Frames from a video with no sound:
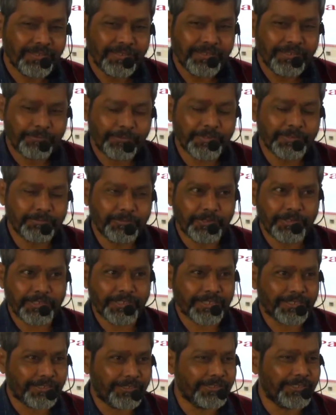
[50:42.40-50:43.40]
One word
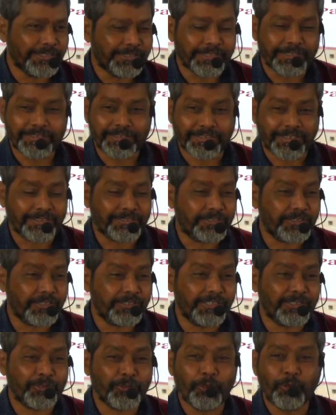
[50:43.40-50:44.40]
I heard it is concerned,
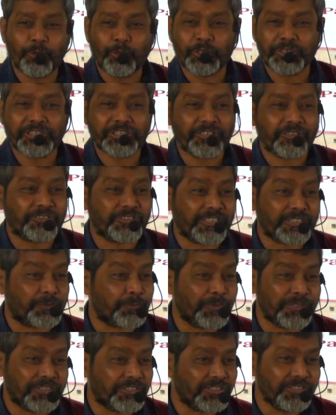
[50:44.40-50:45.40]
there's no question of
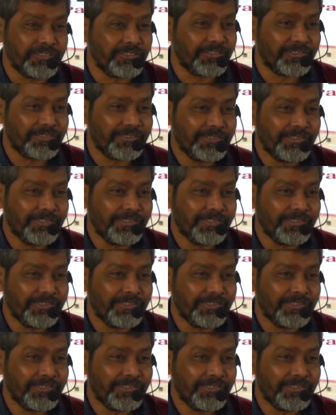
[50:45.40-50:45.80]
suspensions.